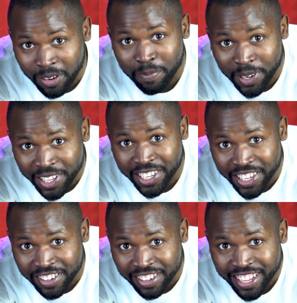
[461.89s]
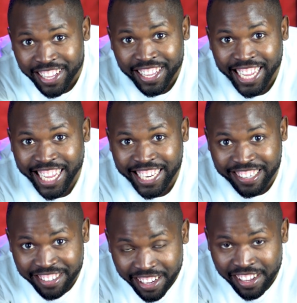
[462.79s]
sound pretty good.
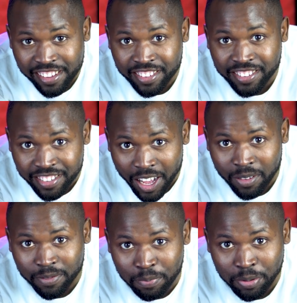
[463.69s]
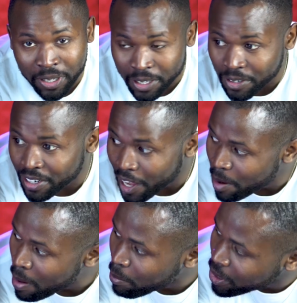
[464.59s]
It does sound pretty good.
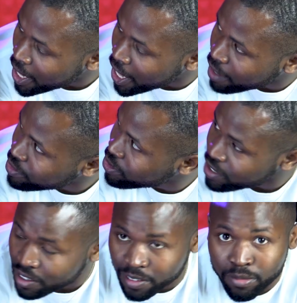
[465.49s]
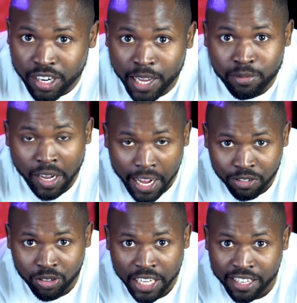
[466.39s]
Um, I'm gonna have to take some time to
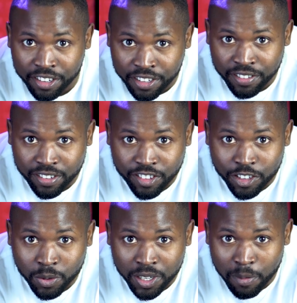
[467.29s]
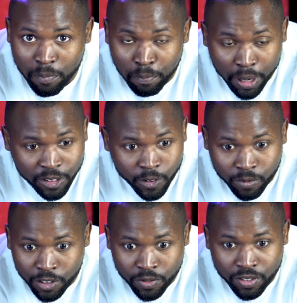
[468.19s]
actually like listen to it, a bunch
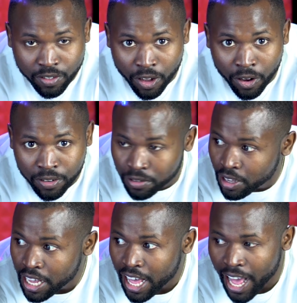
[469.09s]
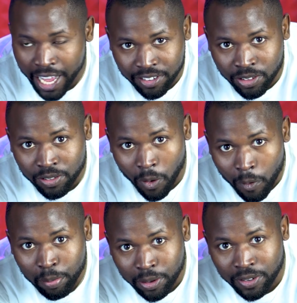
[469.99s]
of different songs. I just
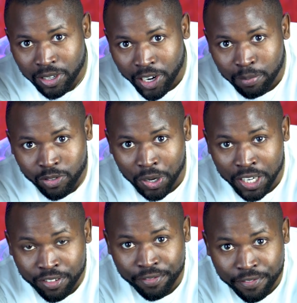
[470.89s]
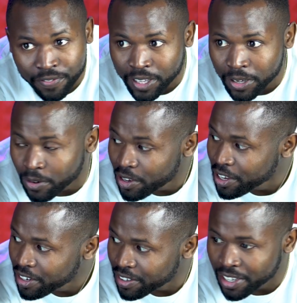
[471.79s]
opened it up so I need to feel,
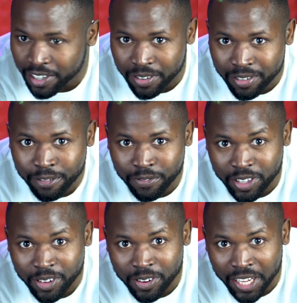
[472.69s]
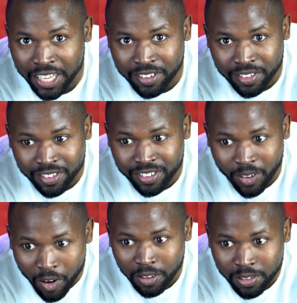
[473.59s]
to get a good feel, like listen
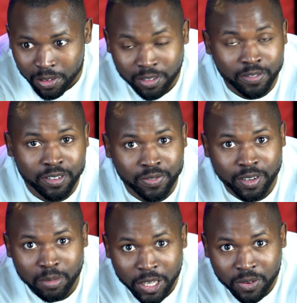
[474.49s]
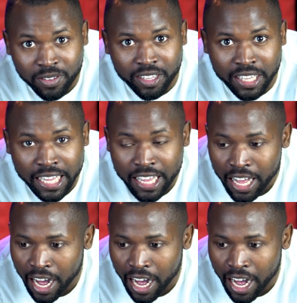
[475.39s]
to all sorts of different music.